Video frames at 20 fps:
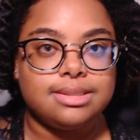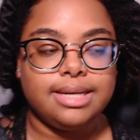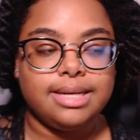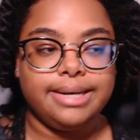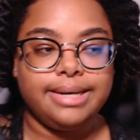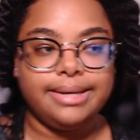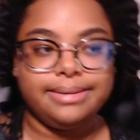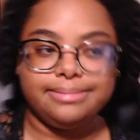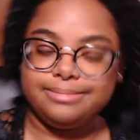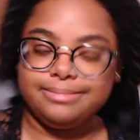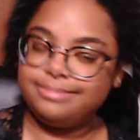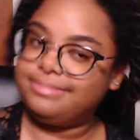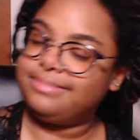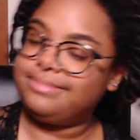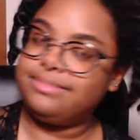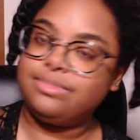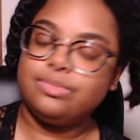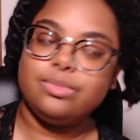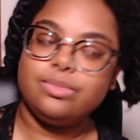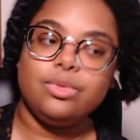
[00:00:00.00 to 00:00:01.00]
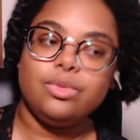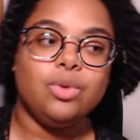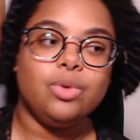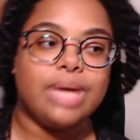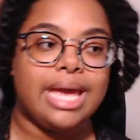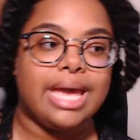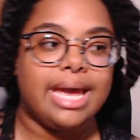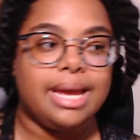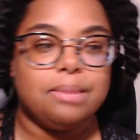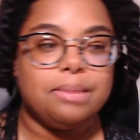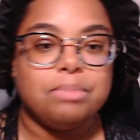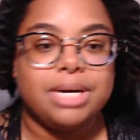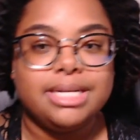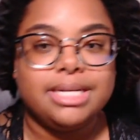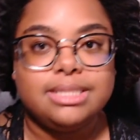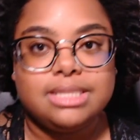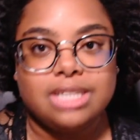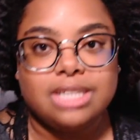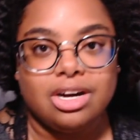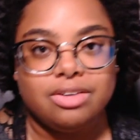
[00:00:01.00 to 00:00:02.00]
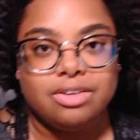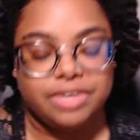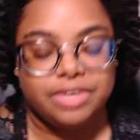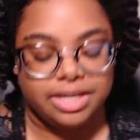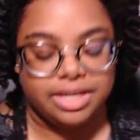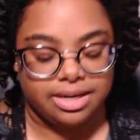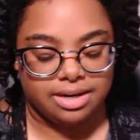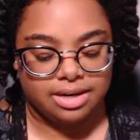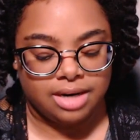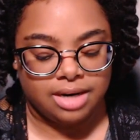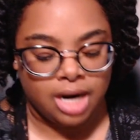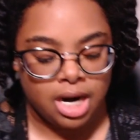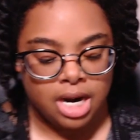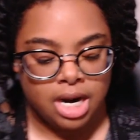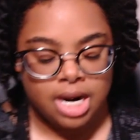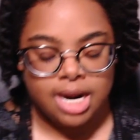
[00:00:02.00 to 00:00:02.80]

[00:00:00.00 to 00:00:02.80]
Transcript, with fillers: Like, you can buy stuff here.